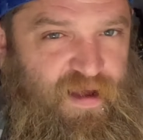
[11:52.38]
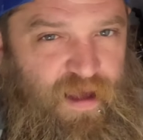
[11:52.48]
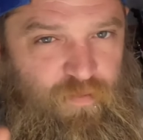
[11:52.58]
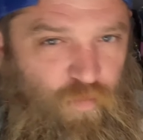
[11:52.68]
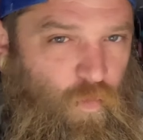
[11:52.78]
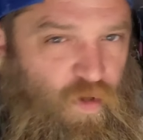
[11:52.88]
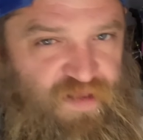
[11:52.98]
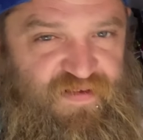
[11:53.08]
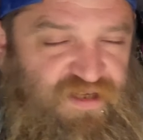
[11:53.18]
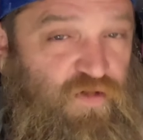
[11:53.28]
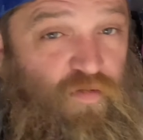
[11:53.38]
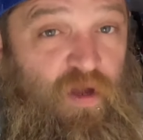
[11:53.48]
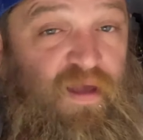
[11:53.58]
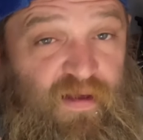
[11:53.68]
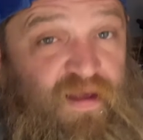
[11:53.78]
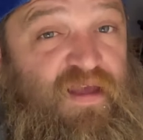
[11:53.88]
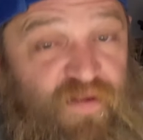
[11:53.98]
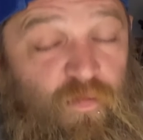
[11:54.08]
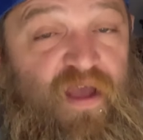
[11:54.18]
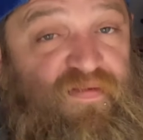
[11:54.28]
got. One of the two.
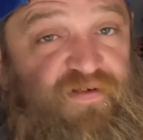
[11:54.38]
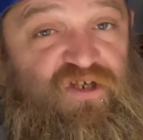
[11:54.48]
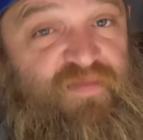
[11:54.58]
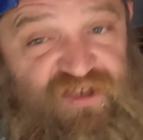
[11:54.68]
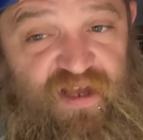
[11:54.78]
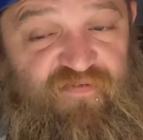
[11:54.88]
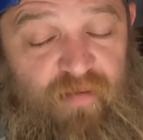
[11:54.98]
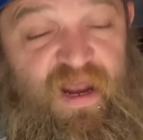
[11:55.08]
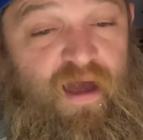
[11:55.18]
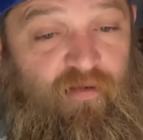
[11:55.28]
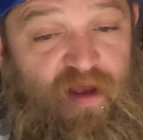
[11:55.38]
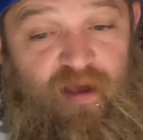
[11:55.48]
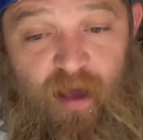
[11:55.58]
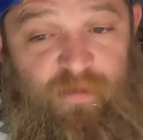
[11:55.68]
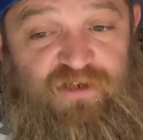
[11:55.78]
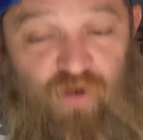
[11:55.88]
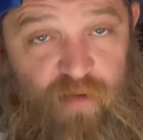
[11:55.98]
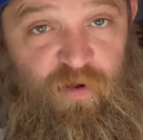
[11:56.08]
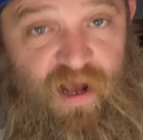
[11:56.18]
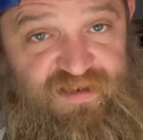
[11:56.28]
Either way, there's going to be stuff coming out. I'm going to try
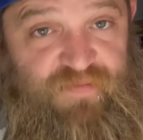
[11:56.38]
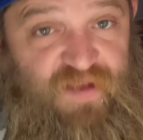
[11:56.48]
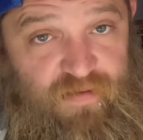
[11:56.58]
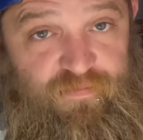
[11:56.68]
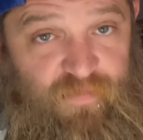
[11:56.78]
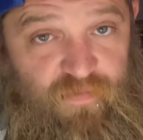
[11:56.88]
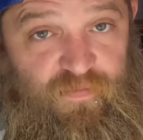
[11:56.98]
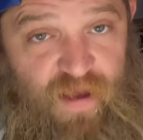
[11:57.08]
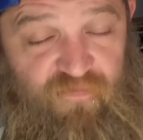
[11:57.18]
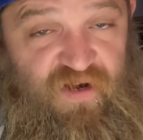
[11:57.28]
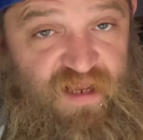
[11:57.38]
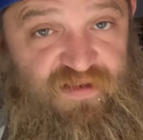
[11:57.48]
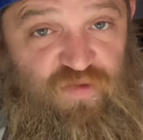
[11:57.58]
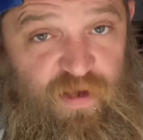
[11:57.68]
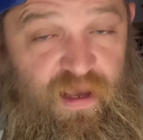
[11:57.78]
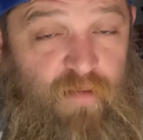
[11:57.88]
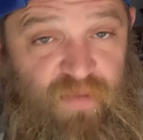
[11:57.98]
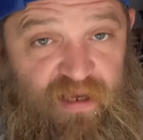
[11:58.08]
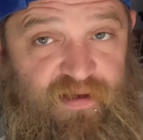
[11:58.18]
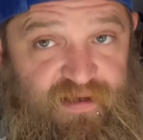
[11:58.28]
to put out something every day this weekend
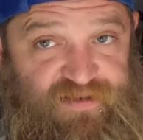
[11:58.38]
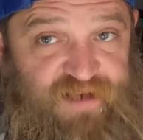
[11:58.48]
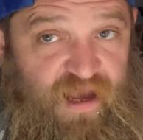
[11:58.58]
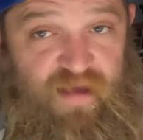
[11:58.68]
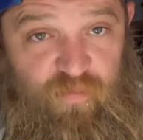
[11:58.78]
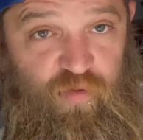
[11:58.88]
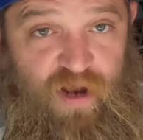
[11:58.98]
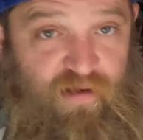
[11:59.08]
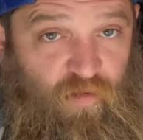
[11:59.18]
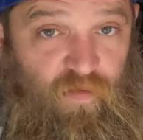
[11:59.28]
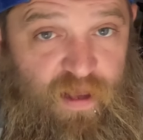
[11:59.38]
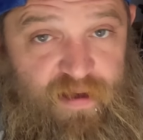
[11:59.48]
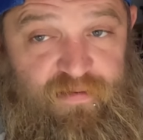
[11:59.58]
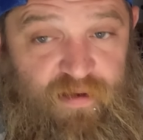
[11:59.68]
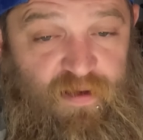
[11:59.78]
because I haven't put out a whole lot.